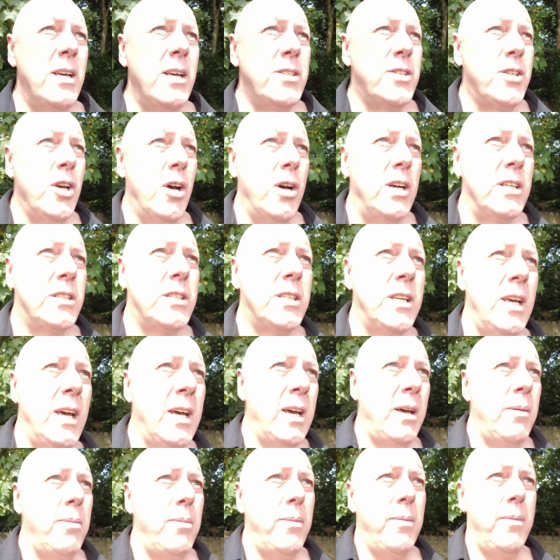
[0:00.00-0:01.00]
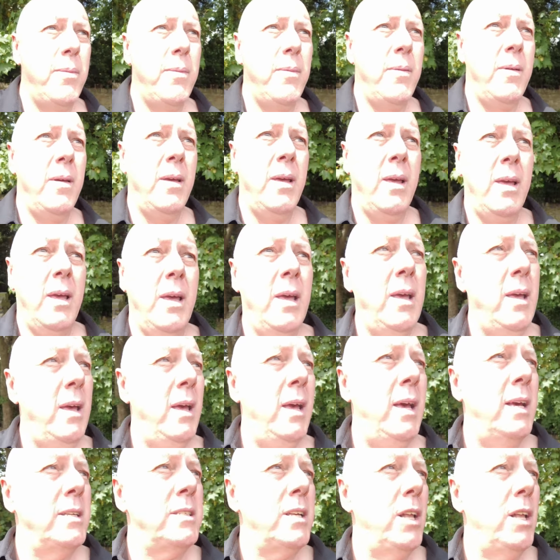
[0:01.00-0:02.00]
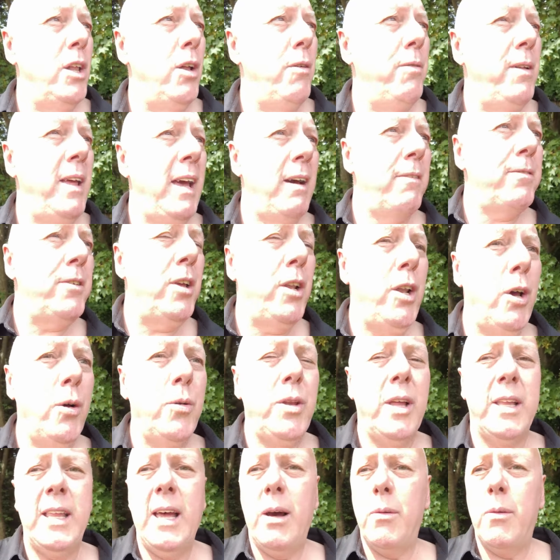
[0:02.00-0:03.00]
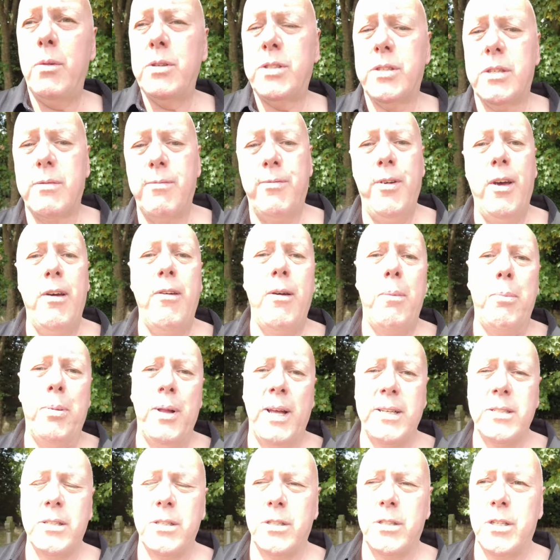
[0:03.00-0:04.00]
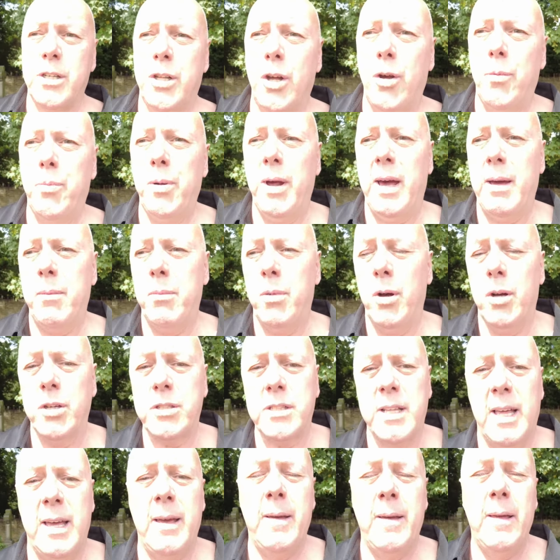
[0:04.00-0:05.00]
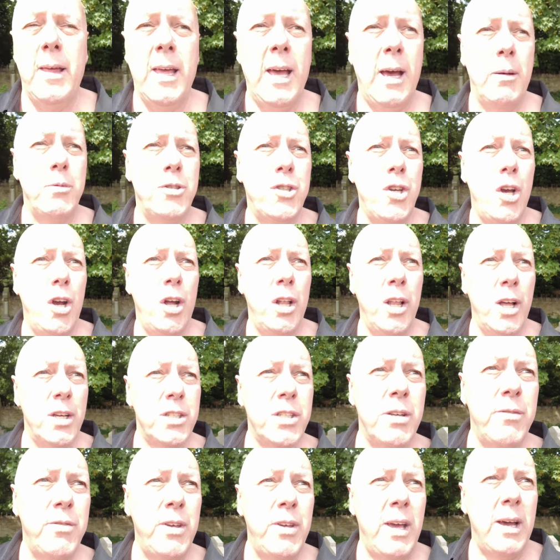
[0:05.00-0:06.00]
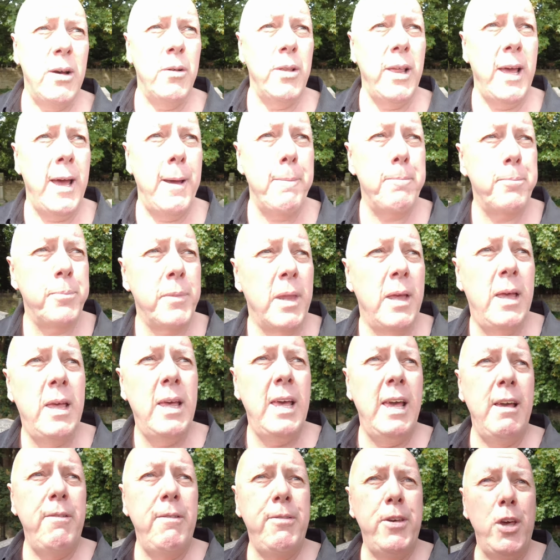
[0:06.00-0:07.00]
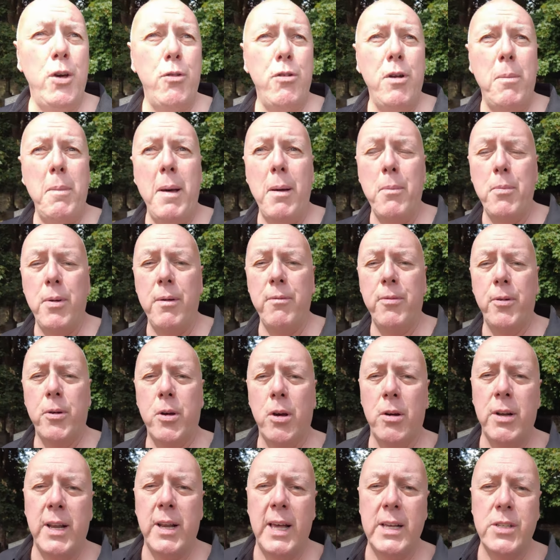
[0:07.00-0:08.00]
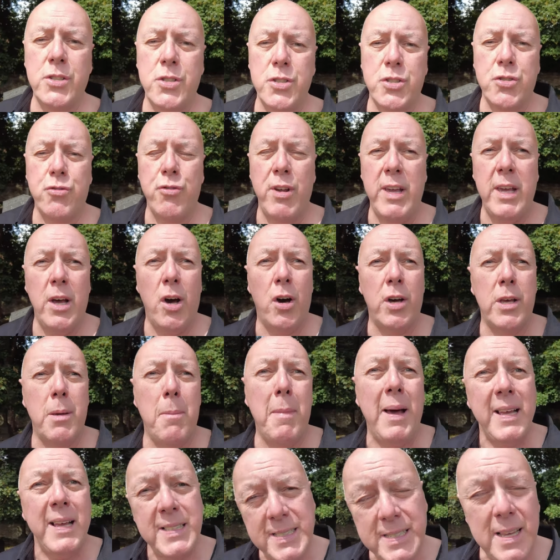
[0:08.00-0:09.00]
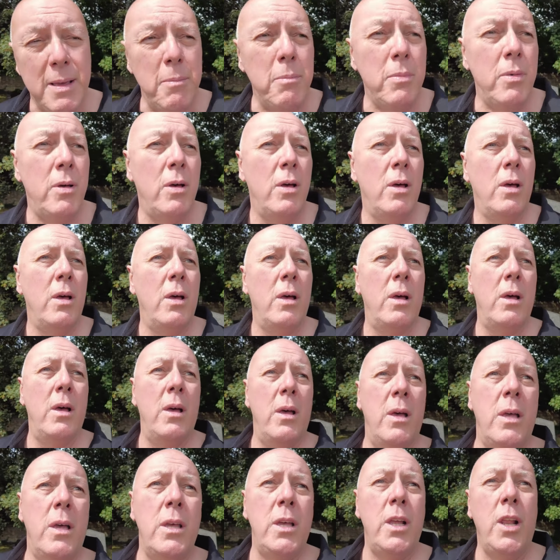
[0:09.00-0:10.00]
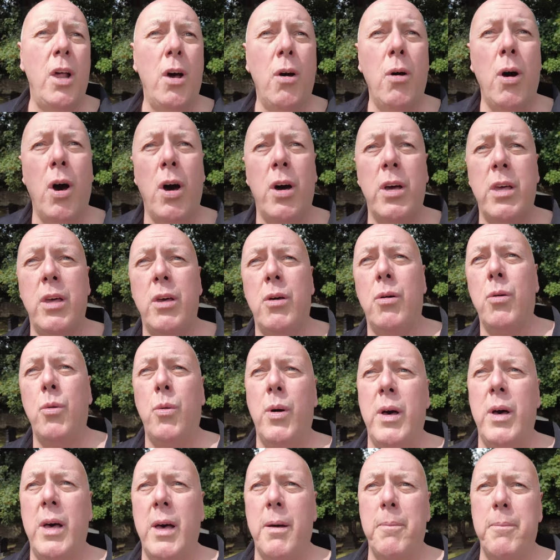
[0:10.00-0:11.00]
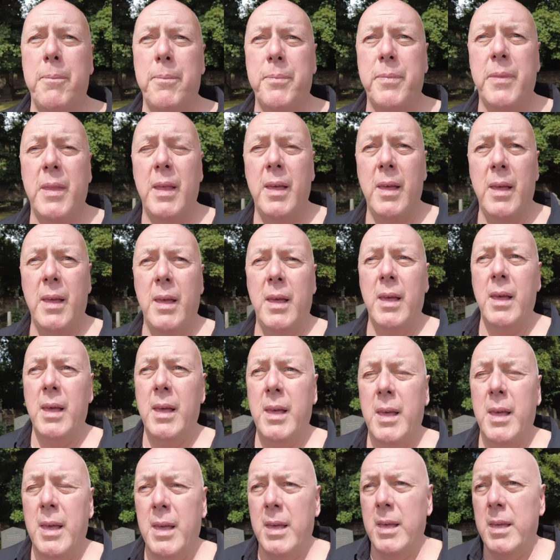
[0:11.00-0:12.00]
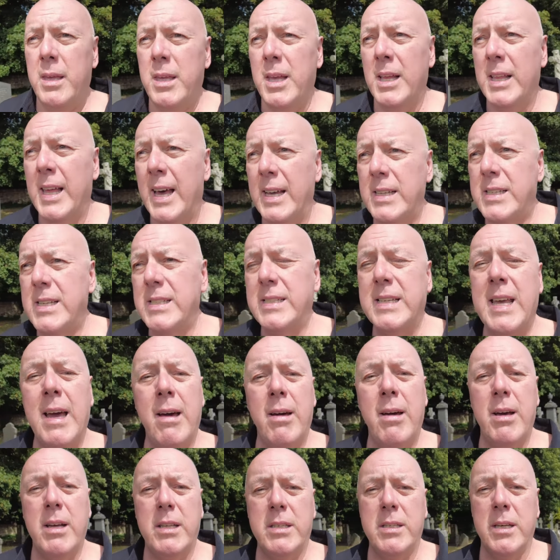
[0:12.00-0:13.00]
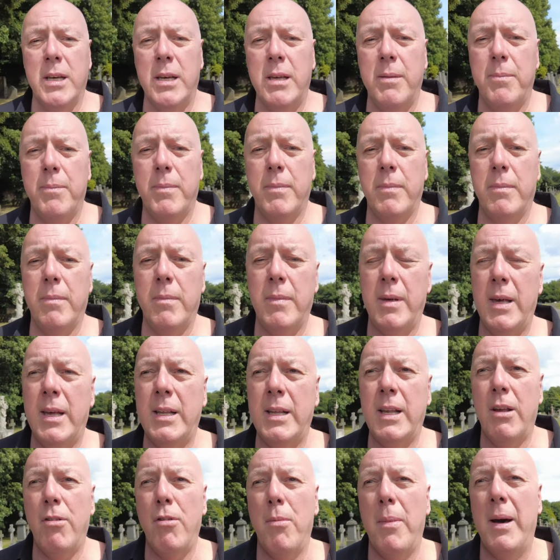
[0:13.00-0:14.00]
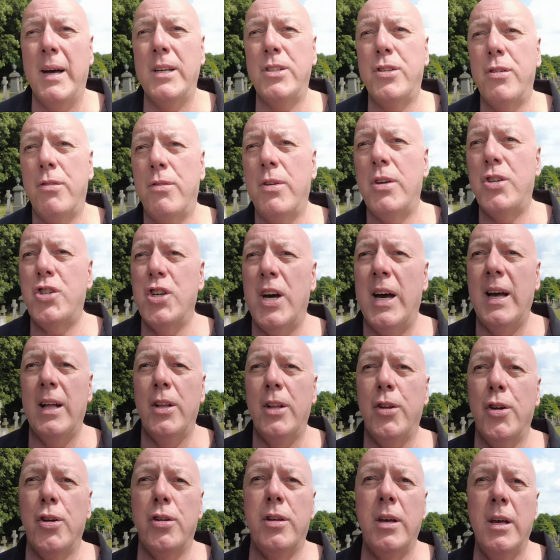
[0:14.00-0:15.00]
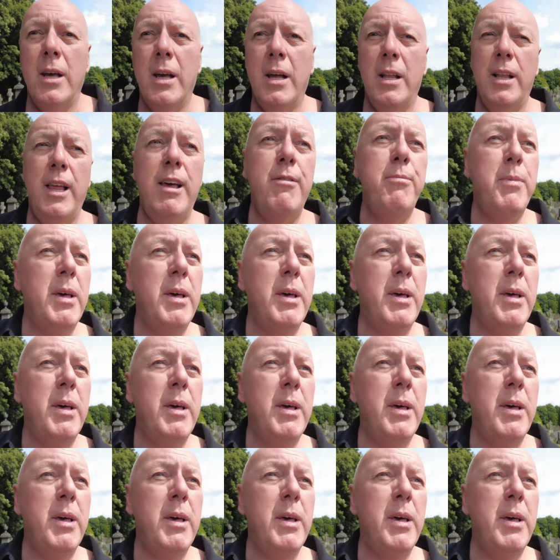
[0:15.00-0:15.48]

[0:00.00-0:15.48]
so it's a lovely afternoon, and that was very pleasant to do, Bryan Mosley. I'm sure lots of you out there, if you remember him from Coronation Street, or you met him, you know, or you you liked his character and he reminds you of your childhood, leave